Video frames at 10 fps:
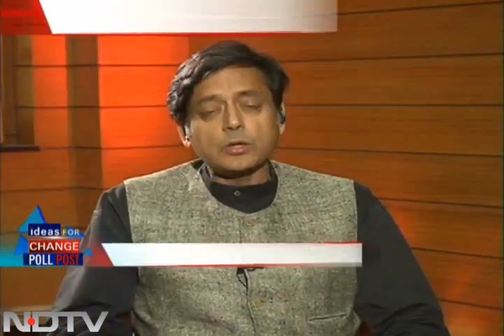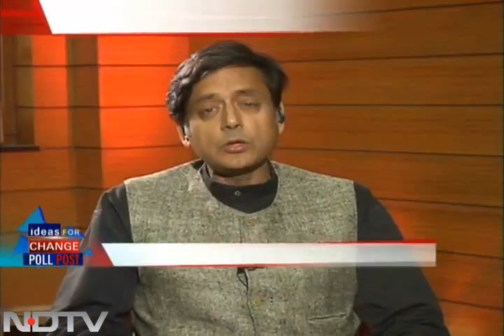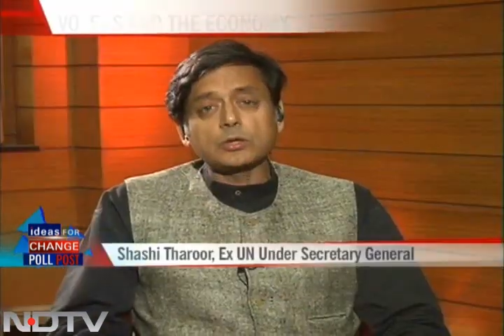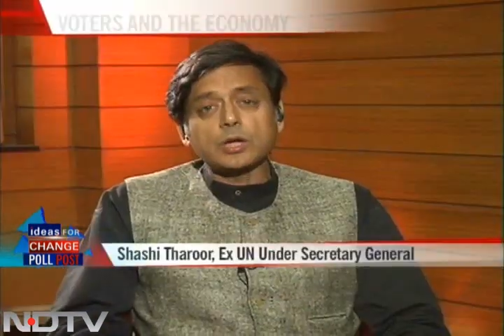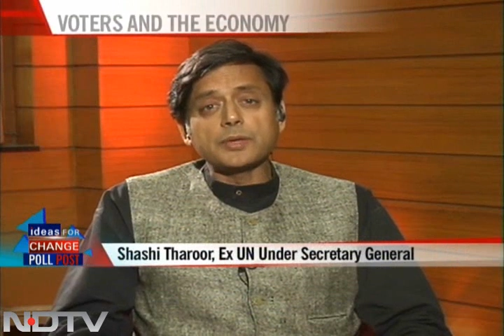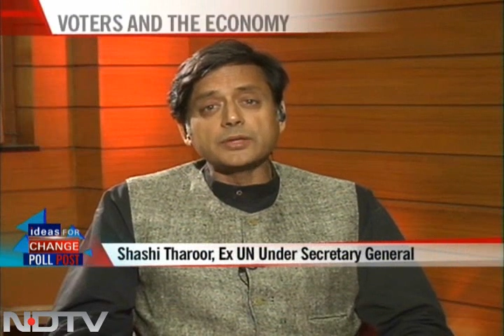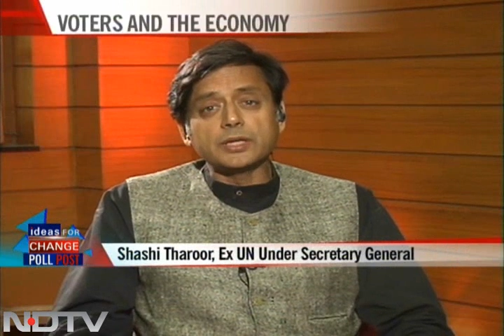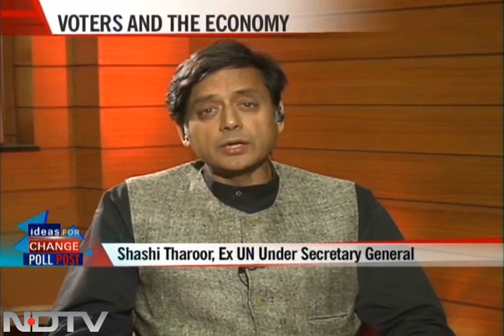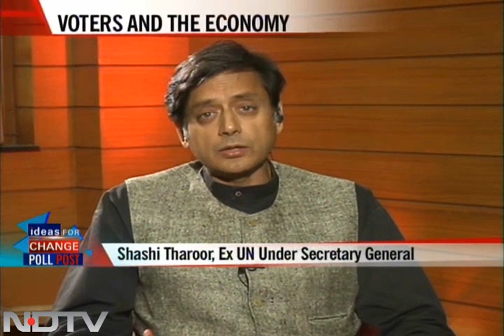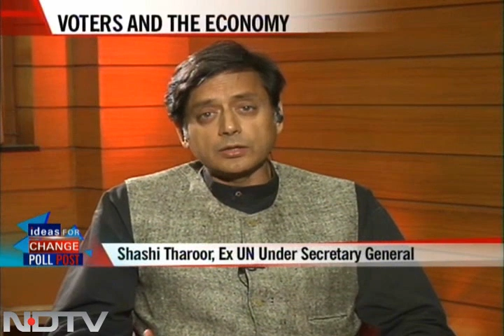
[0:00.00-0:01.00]
Well, look, I mean,
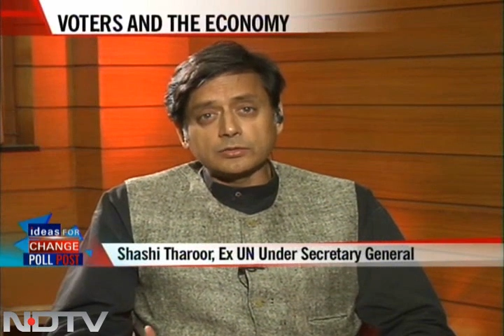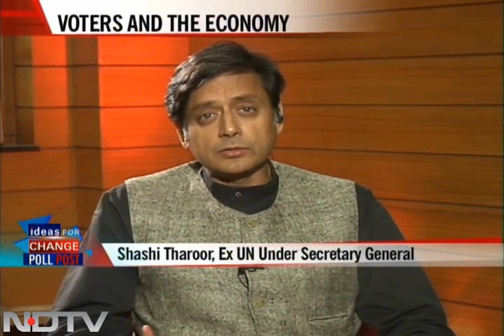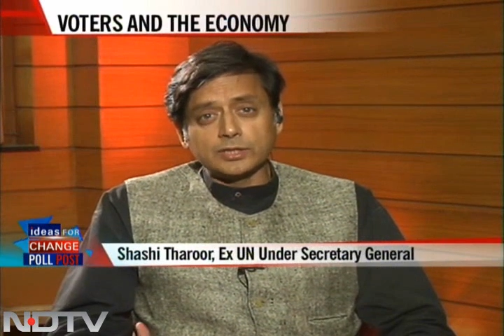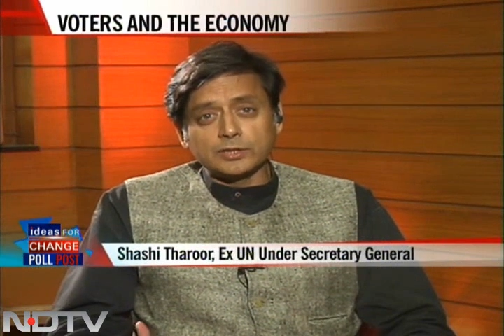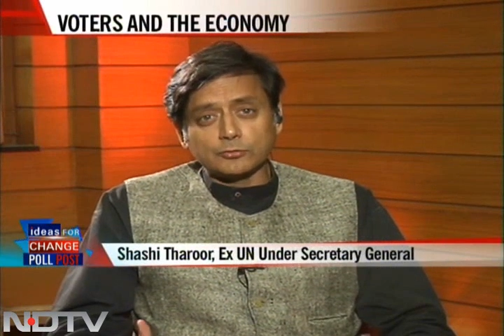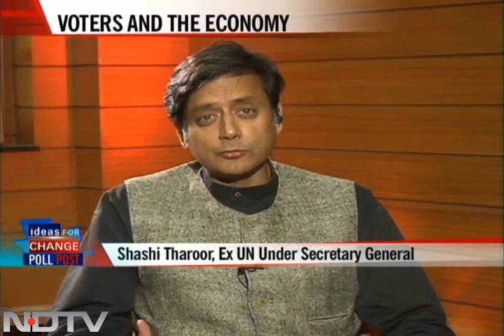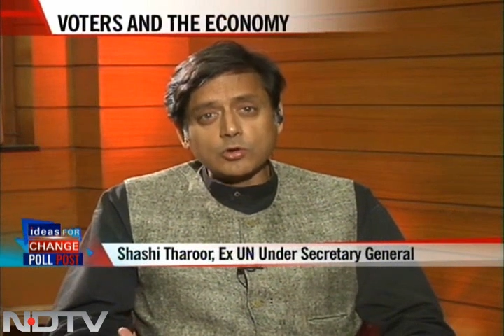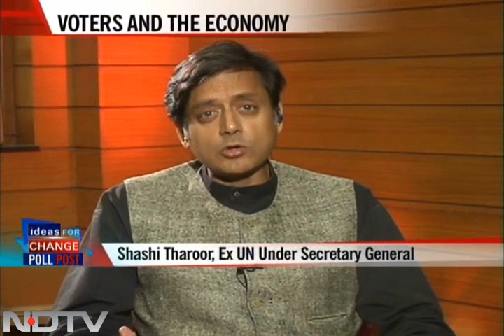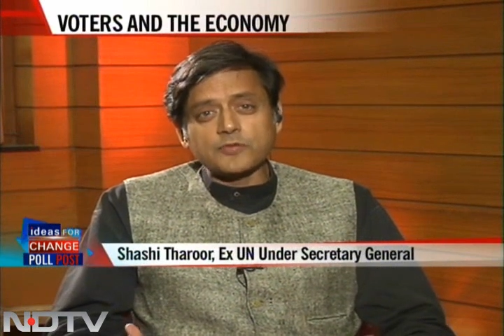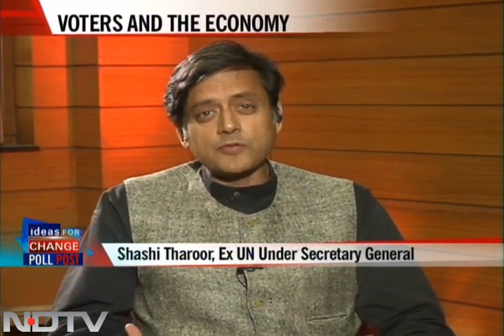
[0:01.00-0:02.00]
the, the
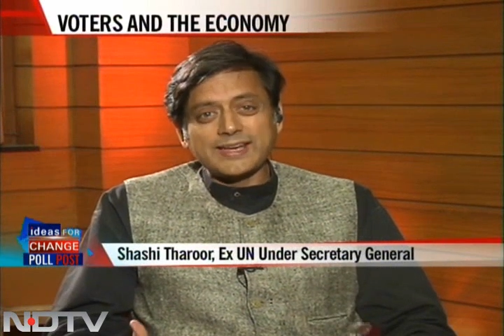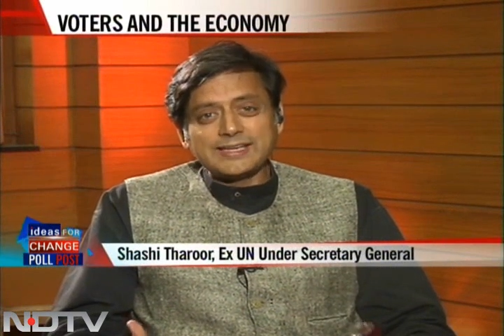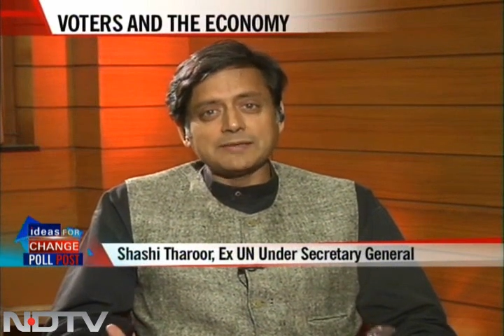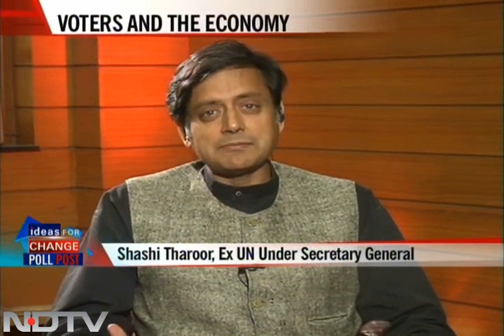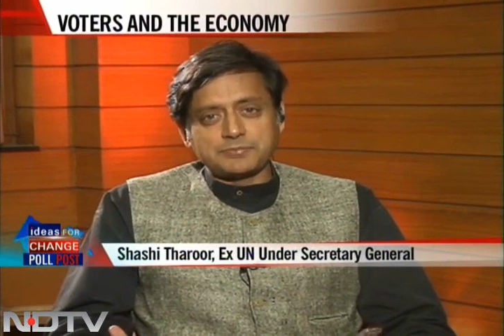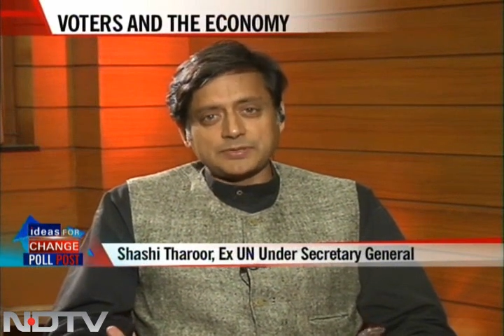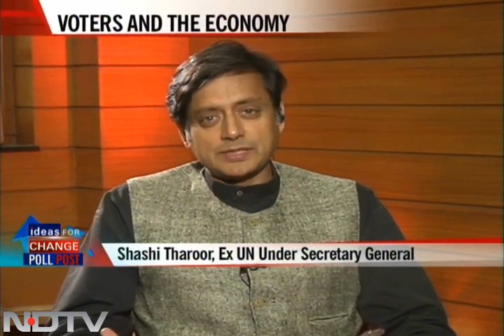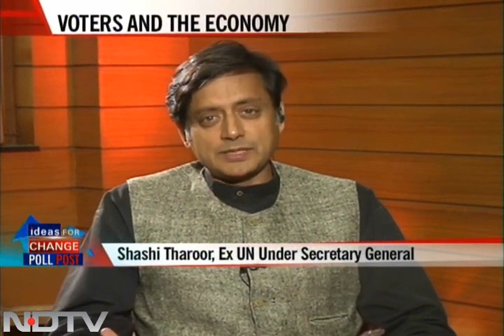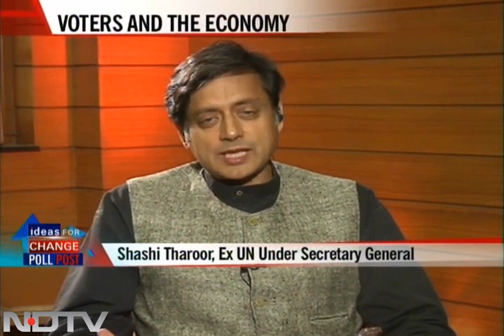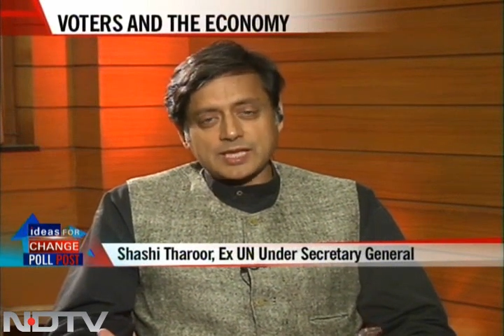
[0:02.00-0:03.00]
role of any M
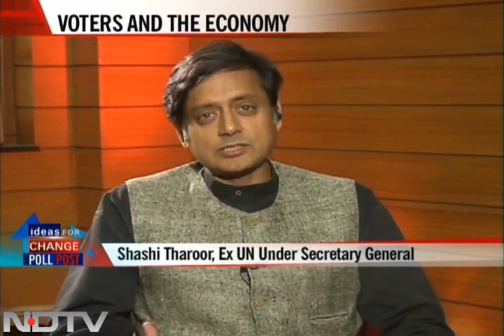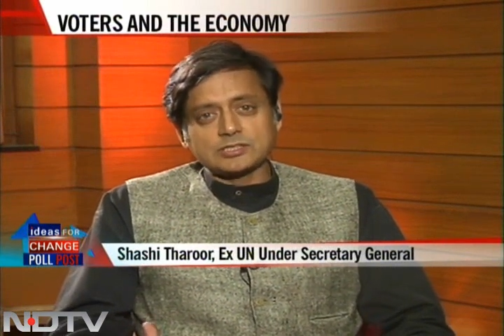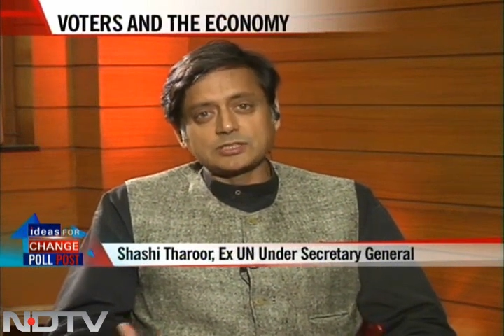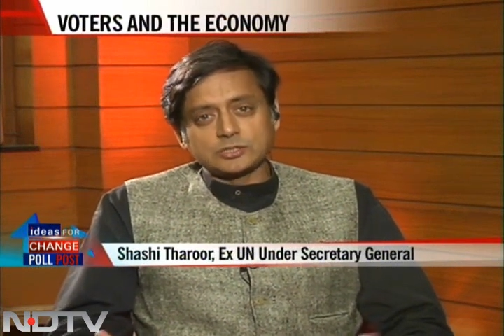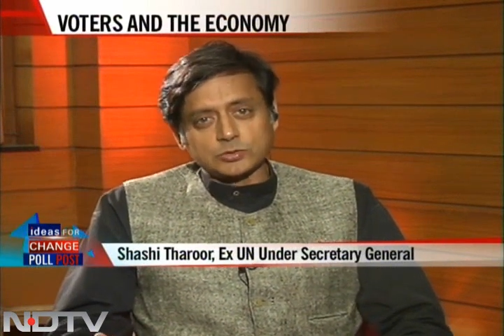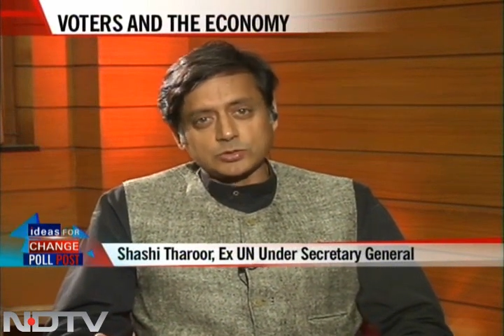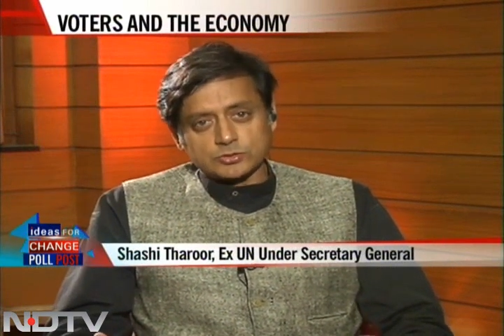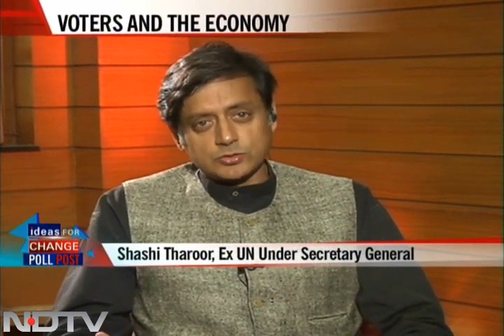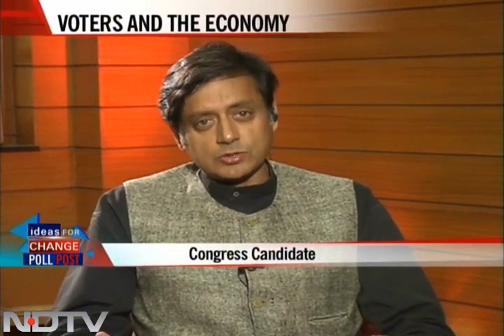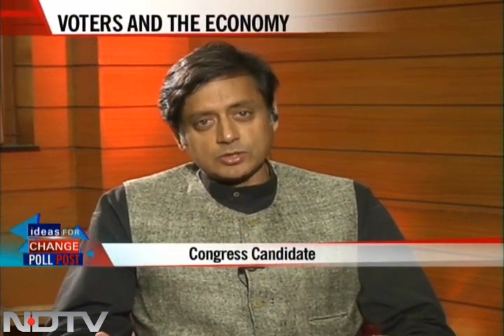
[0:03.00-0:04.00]
P is actually a
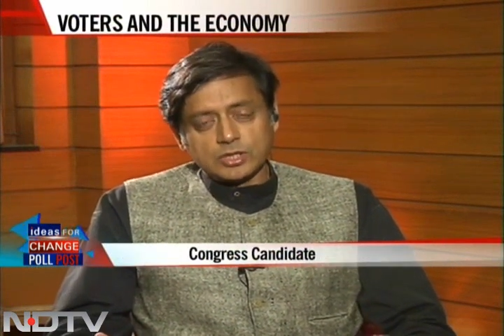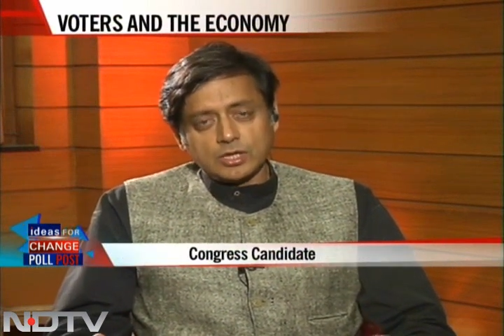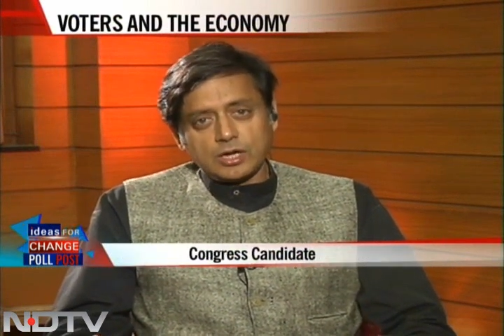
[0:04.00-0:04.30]
dual role.